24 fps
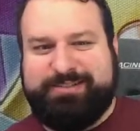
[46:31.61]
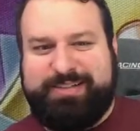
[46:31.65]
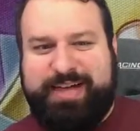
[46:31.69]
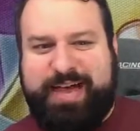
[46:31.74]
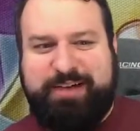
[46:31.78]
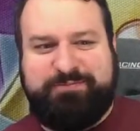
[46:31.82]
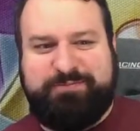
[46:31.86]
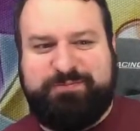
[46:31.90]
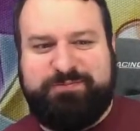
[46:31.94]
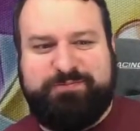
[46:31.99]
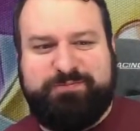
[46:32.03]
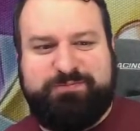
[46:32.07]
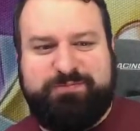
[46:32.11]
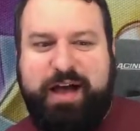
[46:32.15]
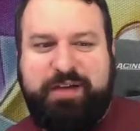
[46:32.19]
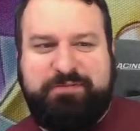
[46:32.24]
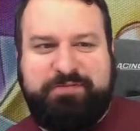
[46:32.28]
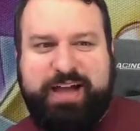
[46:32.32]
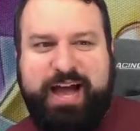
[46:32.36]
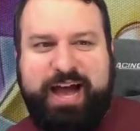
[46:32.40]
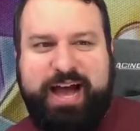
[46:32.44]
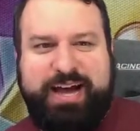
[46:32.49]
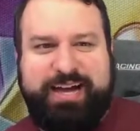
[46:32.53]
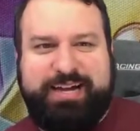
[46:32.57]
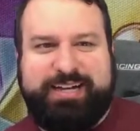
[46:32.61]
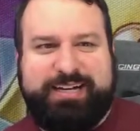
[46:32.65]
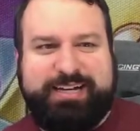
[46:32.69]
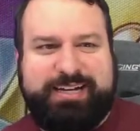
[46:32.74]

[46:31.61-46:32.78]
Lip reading: I've got